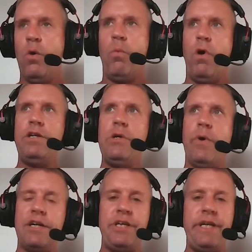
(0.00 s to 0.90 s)
what do you
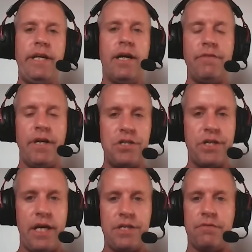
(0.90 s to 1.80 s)
actually need out of an
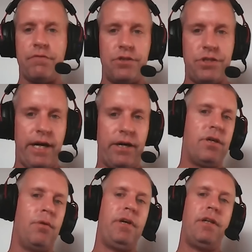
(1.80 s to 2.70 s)
education for a child
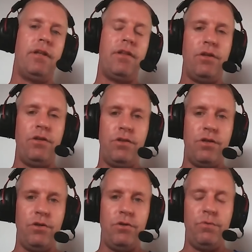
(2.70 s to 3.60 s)
coming into the,
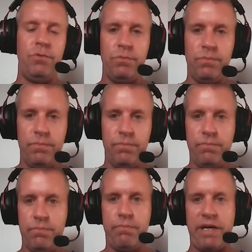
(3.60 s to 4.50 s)
the new
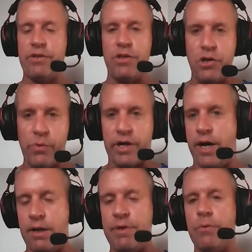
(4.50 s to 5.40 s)
basically the new
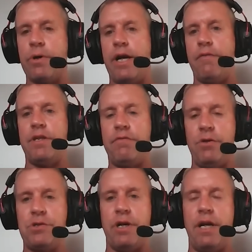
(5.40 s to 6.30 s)
economy we're going to have in the
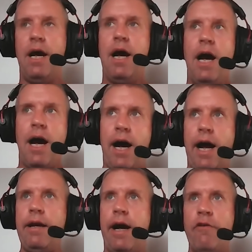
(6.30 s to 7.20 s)
future and
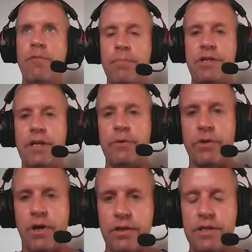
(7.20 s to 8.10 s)
I, I remember dealing
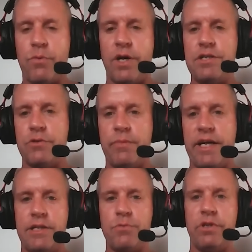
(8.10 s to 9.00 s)
with all these questions when my
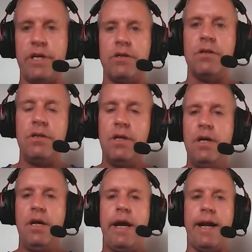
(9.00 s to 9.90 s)
kids were little
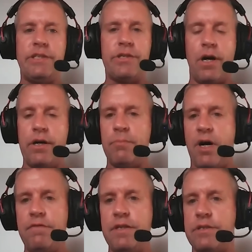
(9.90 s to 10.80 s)
and I started them
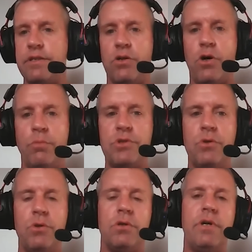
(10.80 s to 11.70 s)
off in this little
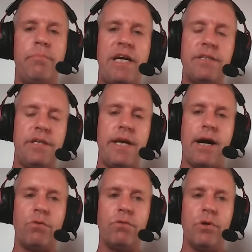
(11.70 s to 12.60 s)
homeschool and basically they
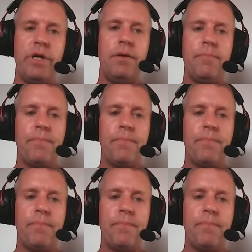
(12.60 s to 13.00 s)
outgrew it.